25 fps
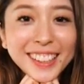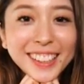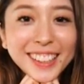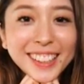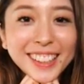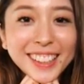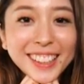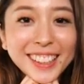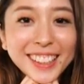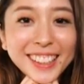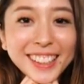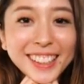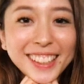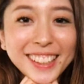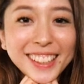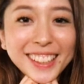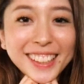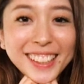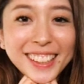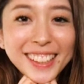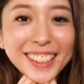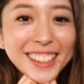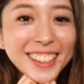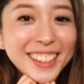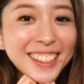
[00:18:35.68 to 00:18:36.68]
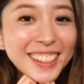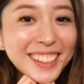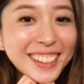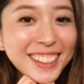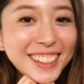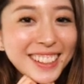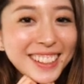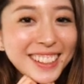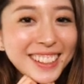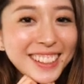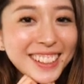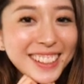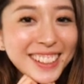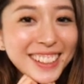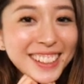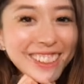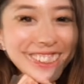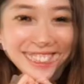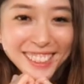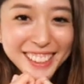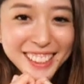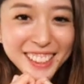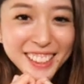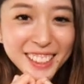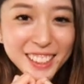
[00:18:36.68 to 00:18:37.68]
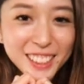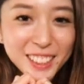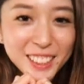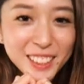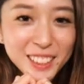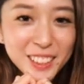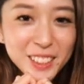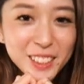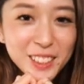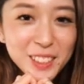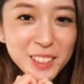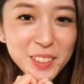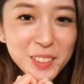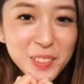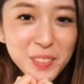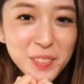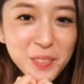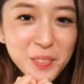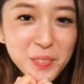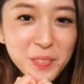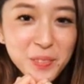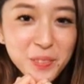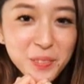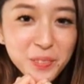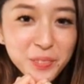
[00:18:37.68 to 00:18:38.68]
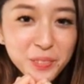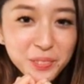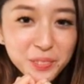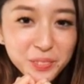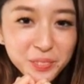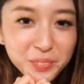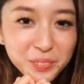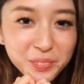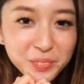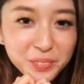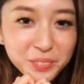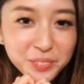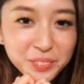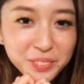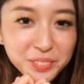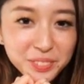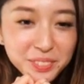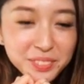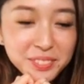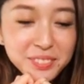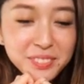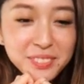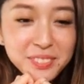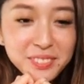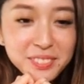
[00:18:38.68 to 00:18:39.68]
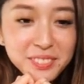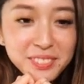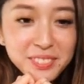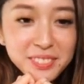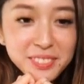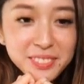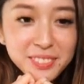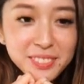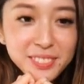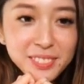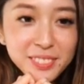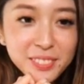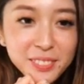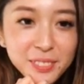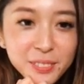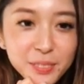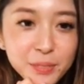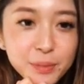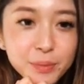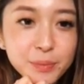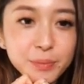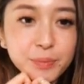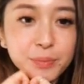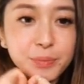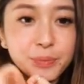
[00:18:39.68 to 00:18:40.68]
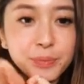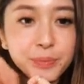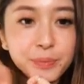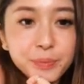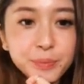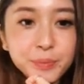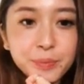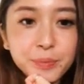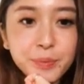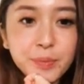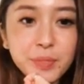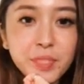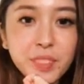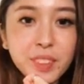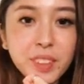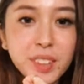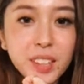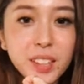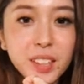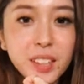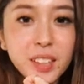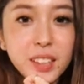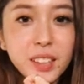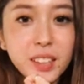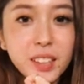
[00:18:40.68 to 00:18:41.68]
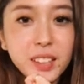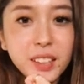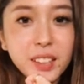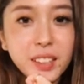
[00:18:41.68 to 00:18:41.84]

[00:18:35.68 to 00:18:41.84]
[no speech]